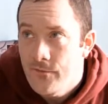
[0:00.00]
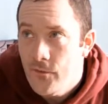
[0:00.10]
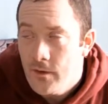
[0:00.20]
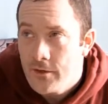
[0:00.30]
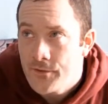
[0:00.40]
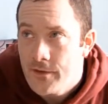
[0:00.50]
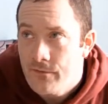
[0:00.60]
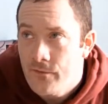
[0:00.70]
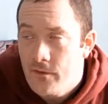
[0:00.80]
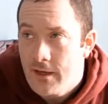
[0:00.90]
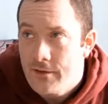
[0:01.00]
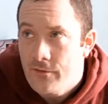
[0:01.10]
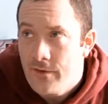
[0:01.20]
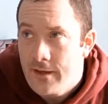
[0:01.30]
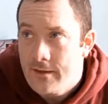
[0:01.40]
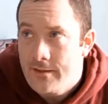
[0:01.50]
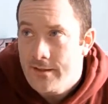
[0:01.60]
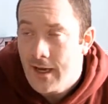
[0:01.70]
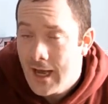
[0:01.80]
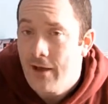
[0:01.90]
Fallout 3 and Fallout New Vegas,
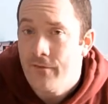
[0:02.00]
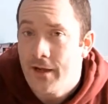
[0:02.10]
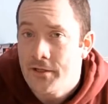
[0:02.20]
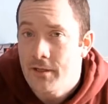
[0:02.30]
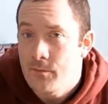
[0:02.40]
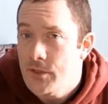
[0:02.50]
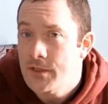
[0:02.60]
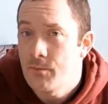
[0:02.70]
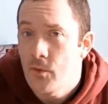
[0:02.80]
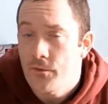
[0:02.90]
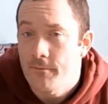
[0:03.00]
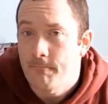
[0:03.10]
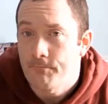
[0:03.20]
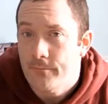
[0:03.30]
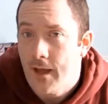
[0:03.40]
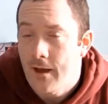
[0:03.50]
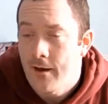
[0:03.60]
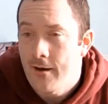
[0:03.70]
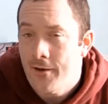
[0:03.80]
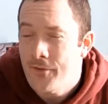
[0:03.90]
I have actually just bought them.
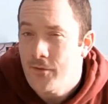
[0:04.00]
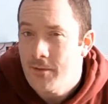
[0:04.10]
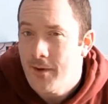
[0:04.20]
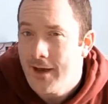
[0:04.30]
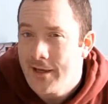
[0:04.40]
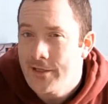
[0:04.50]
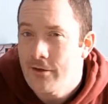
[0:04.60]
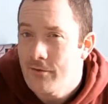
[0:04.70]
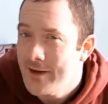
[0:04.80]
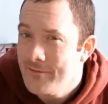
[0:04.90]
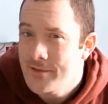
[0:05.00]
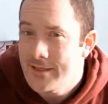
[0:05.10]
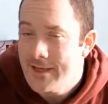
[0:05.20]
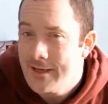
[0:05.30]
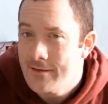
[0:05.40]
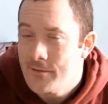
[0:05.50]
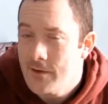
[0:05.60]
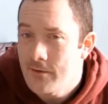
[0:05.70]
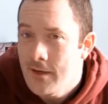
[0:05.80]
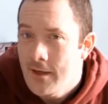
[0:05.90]
I thought they might actually arrive today as
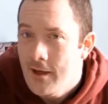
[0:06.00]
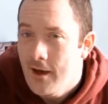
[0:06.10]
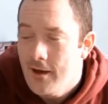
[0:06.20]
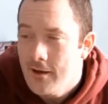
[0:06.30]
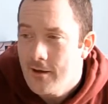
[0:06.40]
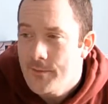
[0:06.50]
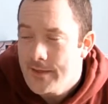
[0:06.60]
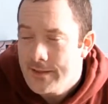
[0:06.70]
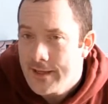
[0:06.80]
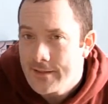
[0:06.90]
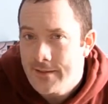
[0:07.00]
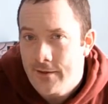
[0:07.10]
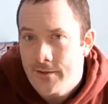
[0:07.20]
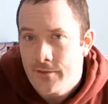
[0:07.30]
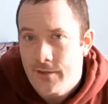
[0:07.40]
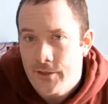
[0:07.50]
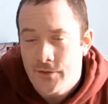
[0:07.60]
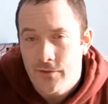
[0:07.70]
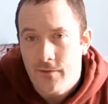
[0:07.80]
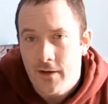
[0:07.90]
well. But in the next day or two, they
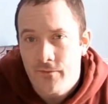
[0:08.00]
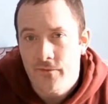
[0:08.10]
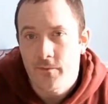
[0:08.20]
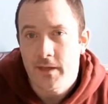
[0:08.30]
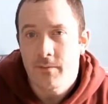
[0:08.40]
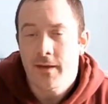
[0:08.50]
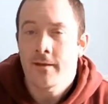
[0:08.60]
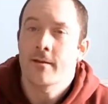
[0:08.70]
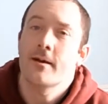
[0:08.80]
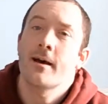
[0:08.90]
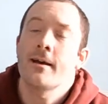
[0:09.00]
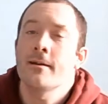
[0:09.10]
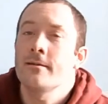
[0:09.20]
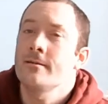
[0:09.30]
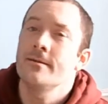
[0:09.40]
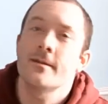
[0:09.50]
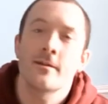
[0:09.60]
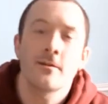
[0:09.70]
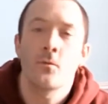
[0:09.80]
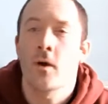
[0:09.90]
should arrive from eBay. And
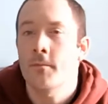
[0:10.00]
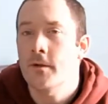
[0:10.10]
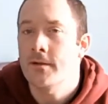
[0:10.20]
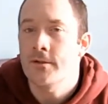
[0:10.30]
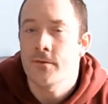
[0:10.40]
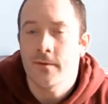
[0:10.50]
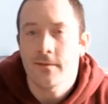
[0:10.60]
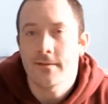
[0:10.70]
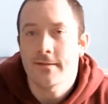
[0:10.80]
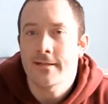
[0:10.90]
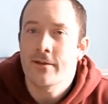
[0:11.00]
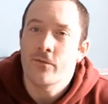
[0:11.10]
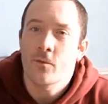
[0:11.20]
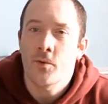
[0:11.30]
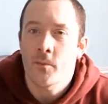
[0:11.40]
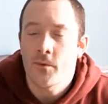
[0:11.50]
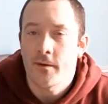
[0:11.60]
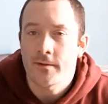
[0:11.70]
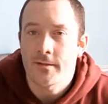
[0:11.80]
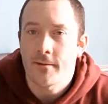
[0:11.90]
what I'm going to do, give you a proper
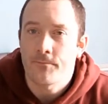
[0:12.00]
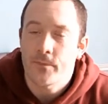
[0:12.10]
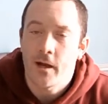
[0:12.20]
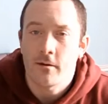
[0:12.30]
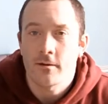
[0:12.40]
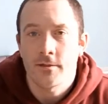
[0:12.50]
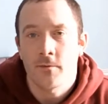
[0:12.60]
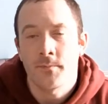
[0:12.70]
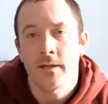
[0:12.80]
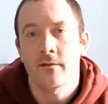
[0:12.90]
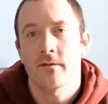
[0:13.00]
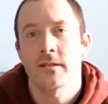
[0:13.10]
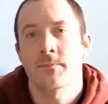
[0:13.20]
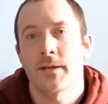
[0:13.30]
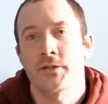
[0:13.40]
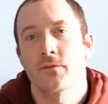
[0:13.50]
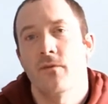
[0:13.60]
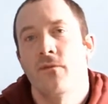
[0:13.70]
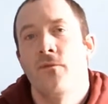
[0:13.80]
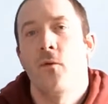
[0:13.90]
answer, I'm going to do a big special
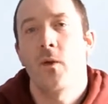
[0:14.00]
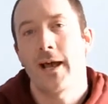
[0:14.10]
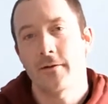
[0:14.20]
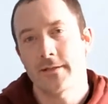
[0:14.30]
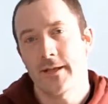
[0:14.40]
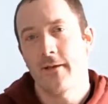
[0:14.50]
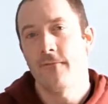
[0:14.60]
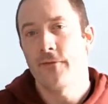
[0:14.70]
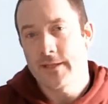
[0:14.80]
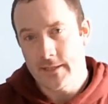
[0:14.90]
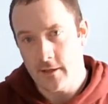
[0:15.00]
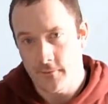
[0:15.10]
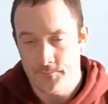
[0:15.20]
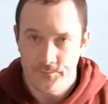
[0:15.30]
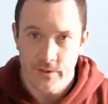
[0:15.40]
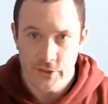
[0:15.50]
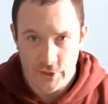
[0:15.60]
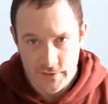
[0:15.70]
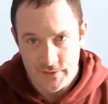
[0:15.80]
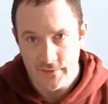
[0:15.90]
Fallout video
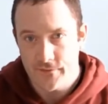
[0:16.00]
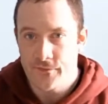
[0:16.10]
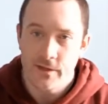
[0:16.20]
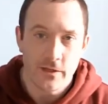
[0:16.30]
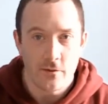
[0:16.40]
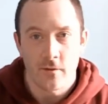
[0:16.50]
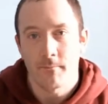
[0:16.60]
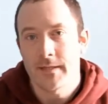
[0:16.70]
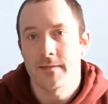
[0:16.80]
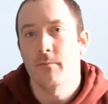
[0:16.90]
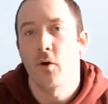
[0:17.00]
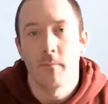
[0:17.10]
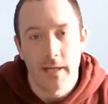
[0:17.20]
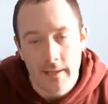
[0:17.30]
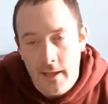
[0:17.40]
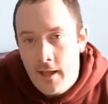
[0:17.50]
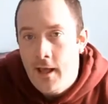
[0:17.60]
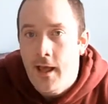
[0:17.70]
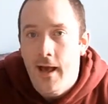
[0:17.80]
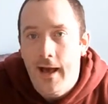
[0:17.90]
just for you, Mr. Bottomley,
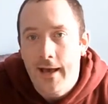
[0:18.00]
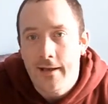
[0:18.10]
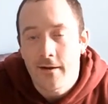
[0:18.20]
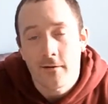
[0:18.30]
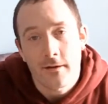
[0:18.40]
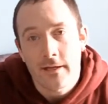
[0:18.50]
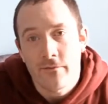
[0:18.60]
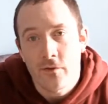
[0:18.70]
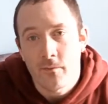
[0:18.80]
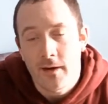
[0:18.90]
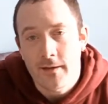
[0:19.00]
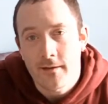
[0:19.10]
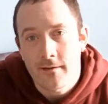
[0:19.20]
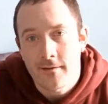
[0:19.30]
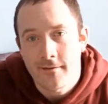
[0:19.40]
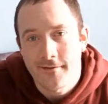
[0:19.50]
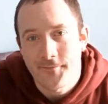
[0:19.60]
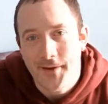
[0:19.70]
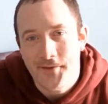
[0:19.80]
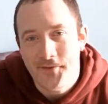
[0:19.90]
and I'm going to give you
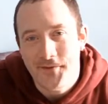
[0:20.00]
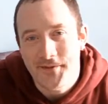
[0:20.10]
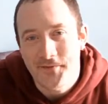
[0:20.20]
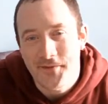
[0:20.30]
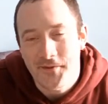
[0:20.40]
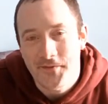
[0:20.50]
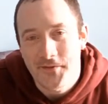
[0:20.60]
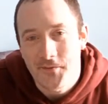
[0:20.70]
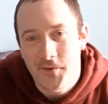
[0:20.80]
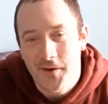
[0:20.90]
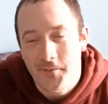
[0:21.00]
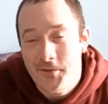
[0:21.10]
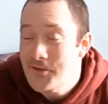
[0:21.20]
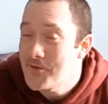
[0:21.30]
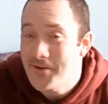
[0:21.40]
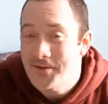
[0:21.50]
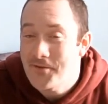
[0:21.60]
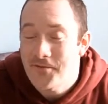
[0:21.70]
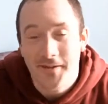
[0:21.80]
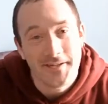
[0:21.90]
my thoughts and views on what I'm sure are
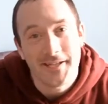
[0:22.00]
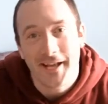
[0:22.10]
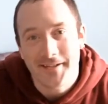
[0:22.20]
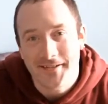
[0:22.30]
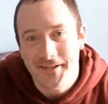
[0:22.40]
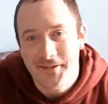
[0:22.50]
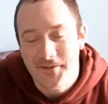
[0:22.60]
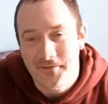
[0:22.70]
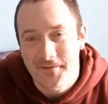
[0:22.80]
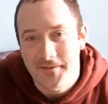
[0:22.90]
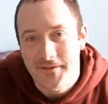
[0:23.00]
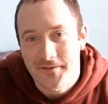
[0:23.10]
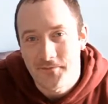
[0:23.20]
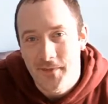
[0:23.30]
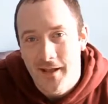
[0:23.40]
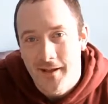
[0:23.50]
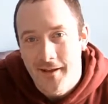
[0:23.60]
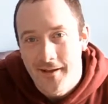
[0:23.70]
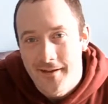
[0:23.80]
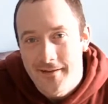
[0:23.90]
two fantastic shooters.
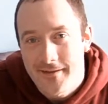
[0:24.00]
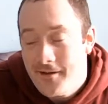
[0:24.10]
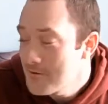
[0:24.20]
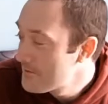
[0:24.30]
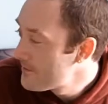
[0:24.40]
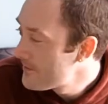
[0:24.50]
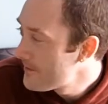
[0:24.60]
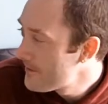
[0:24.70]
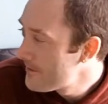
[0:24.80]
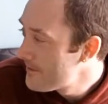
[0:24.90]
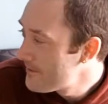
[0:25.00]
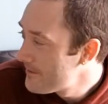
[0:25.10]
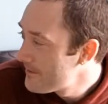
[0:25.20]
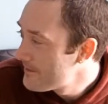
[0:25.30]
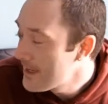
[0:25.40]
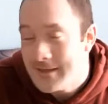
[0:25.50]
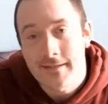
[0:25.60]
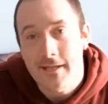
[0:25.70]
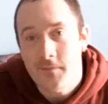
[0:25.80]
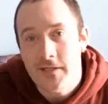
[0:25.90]
So that
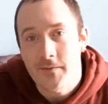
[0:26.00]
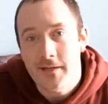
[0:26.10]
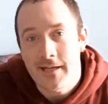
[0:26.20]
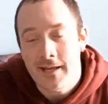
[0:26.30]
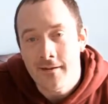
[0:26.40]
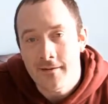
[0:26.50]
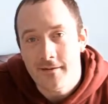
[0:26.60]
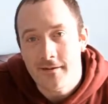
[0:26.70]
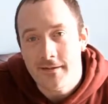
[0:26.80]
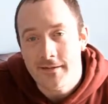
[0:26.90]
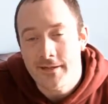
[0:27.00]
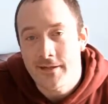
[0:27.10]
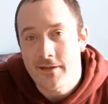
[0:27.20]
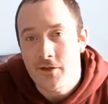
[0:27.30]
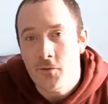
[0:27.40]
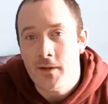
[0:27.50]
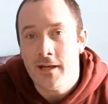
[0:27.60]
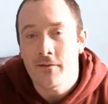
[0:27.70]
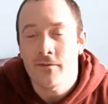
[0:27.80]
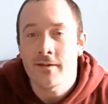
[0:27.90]
seems to be the end of this
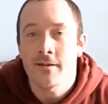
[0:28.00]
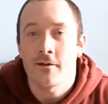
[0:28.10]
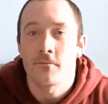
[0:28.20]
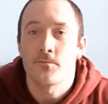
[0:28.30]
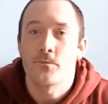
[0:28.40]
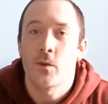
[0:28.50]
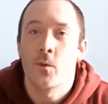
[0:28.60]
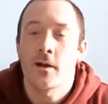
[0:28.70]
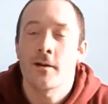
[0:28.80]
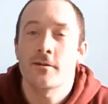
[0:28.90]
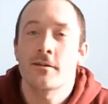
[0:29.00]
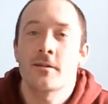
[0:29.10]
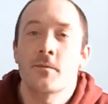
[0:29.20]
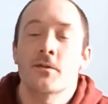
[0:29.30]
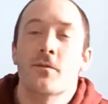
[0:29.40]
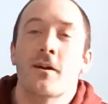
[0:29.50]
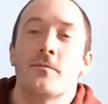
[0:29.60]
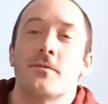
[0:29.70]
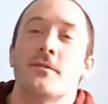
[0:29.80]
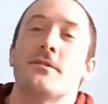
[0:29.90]
Q&A video. 100 subscribers.